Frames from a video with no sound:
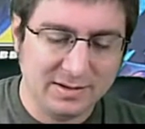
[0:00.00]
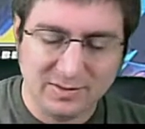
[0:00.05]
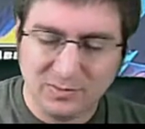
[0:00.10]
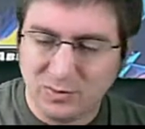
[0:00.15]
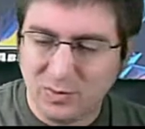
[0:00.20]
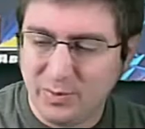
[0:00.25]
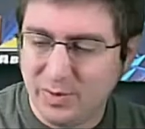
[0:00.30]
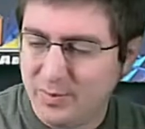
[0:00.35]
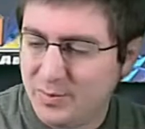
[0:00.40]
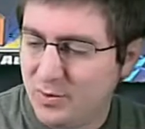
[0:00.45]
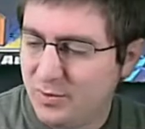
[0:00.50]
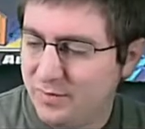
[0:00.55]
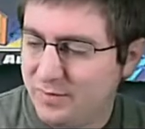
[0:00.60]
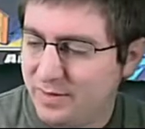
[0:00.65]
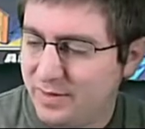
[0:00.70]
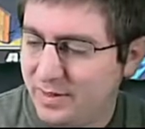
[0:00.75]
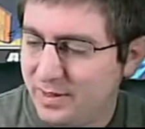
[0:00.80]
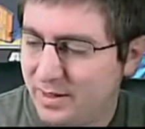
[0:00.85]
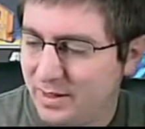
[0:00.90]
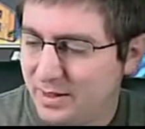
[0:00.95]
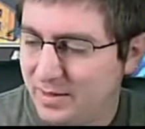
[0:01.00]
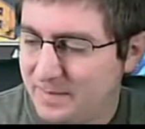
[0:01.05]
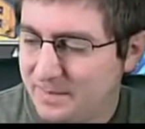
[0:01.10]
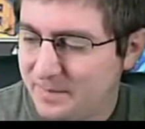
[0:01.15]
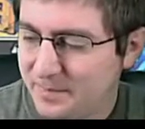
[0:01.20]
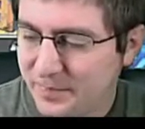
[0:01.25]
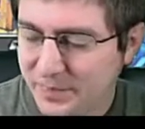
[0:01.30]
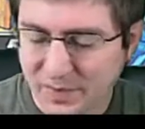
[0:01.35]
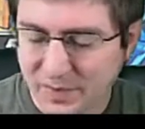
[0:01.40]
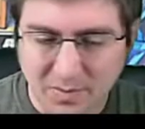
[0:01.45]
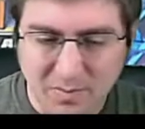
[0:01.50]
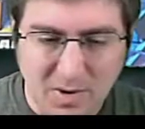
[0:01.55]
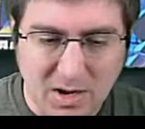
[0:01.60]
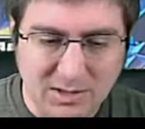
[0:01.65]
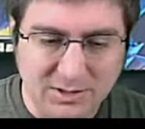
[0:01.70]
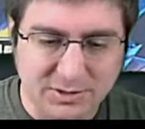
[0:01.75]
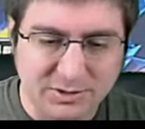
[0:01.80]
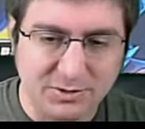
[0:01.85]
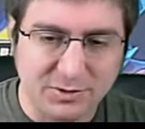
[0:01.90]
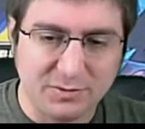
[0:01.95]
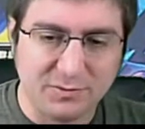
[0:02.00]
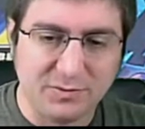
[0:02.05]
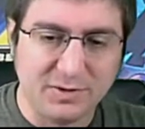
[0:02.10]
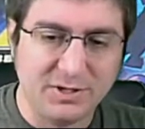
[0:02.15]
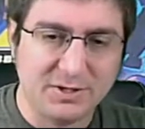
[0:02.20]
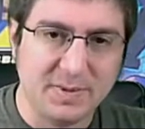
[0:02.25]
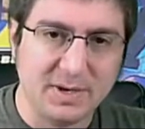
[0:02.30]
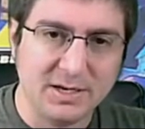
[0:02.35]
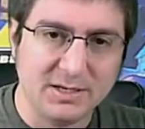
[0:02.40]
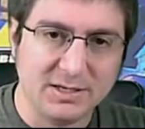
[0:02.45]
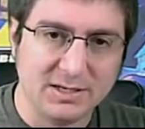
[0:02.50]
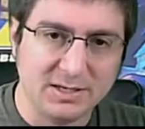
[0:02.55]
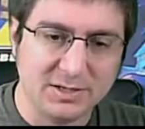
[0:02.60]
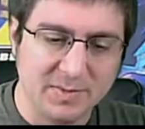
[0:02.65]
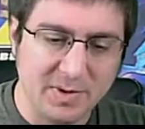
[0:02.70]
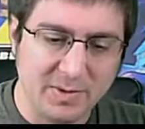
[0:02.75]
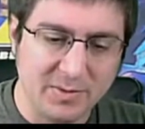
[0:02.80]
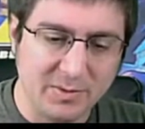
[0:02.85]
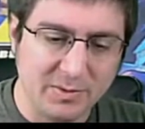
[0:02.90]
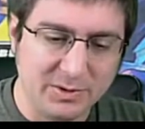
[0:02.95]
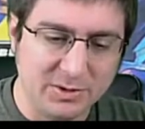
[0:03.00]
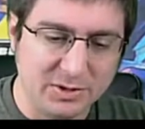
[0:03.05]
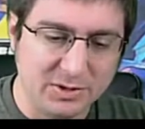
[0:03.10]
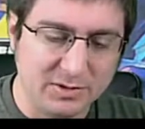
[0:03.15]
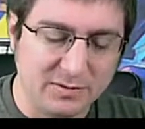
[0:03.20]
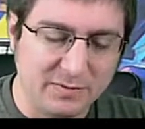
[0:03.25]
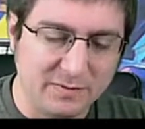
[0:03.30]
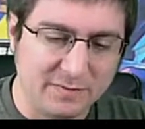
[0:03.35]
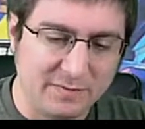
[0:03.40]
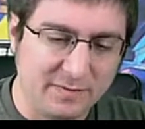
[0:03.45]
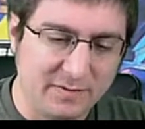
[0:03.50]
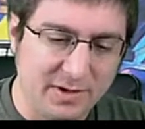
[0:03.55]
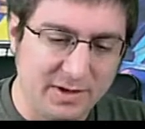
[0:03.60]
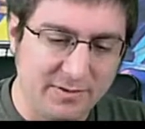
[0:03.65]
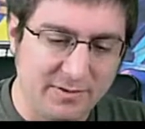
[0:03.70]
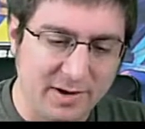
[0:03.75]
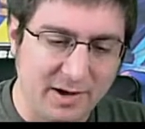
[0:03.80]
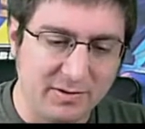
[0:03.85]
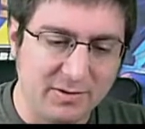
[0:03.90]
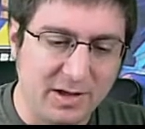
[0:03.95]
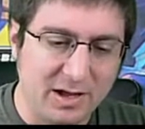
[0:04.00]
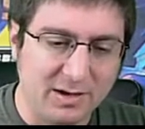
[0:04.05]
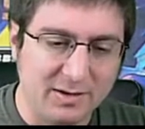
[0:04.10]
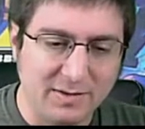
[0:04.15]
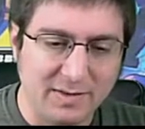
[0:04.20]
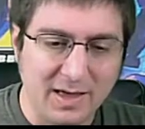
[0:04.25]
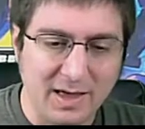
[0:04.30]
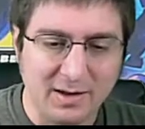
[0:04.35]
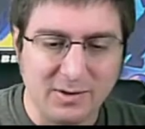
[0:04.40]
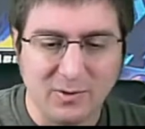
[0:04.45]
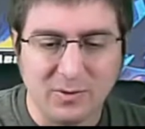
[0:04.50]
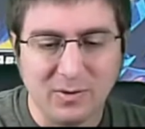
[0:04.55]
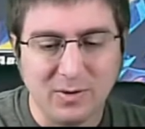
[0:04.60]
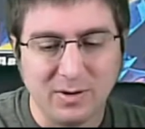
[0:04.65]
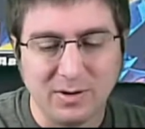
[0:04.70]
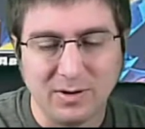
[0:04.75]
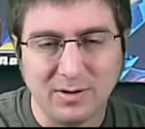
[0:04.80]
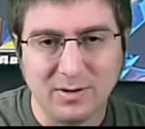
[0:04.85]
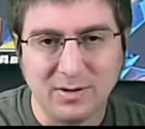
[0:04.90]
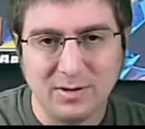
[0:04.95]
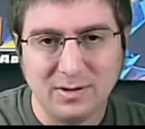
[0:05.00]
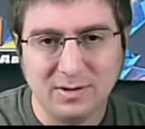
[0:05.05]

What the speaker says: when we moved the monster 3 spaces, maybe we should have either held on to that or